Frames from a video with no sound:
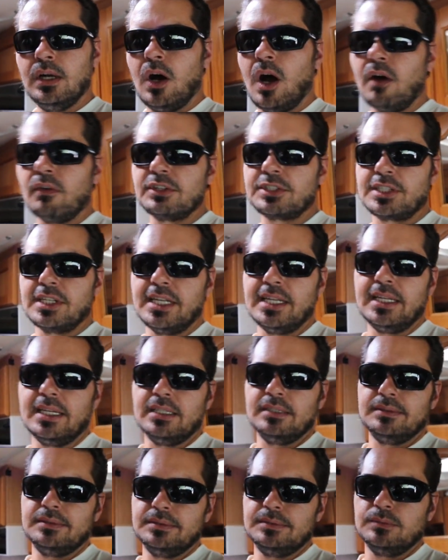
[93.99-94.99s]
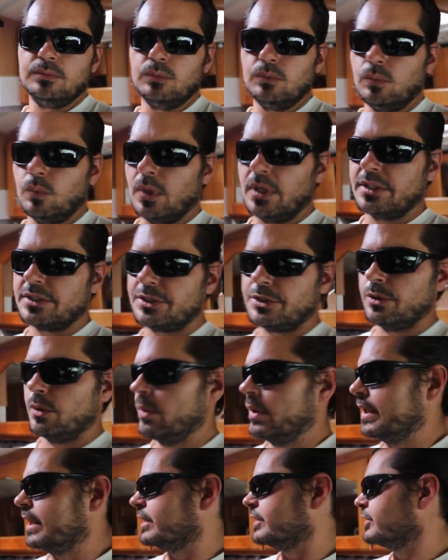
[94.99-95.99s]
Obviously what it's
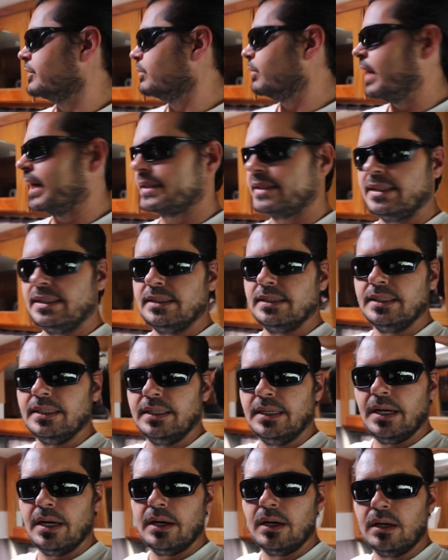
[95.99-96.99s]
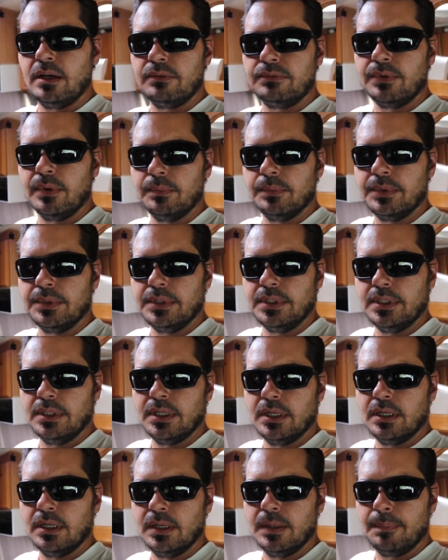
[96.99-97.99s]
doing is directing the air from the
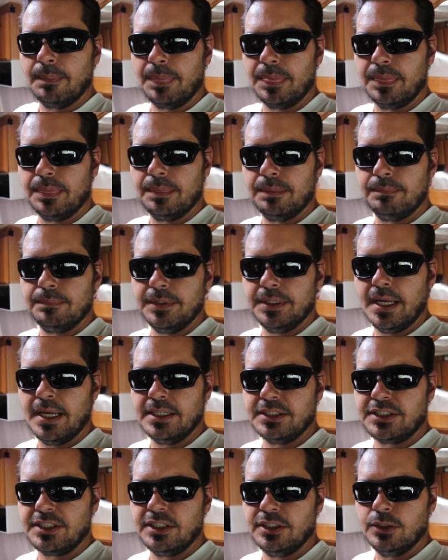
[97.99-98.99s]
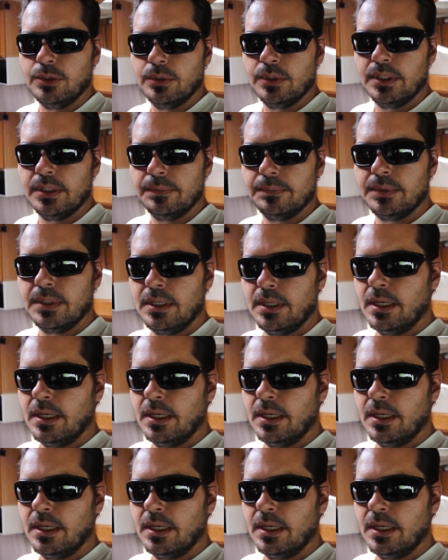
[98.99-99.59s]
AC unit,